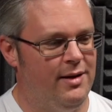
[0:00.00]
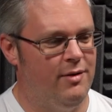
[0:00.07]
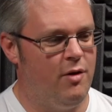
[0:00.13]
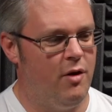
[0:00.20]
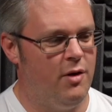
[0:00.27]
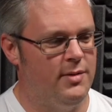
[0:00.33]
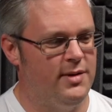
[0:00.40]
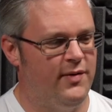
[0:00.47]

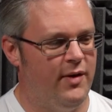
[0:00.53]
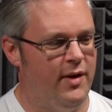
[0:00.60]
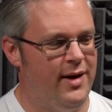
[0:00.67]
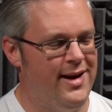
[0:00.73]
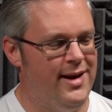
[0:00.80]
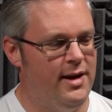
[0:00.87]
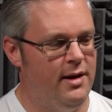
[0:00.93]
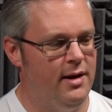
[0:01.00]
Qualcomm's
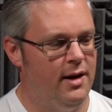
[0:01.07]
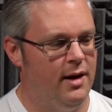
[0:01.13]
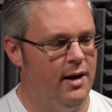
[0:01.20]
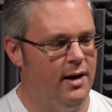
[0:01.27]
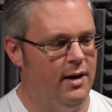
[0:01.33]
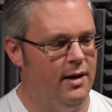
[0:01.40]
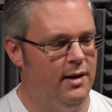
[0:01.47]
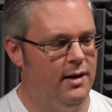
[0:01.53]
very,
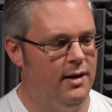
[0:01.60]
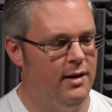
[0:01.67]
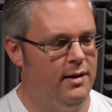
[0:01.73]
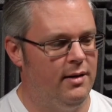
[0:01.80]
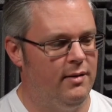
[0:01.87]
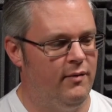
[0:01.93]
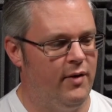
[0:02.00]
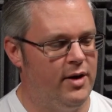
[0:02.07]

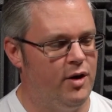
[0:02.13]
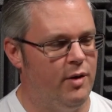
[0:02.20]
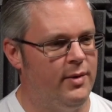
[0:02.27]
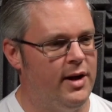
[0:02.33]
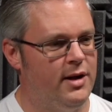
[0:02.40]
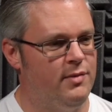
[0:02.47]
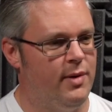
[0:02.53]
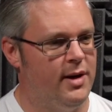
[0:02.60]
very
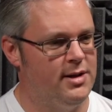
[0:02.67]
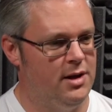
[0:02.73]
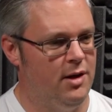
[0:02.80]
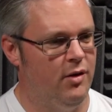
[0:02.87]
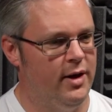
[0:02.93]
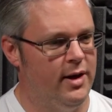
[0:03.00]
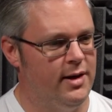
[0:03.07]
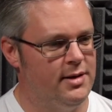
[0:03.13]
dominated by its
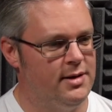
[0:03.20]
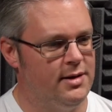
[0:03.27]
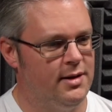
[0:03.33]
lawyers.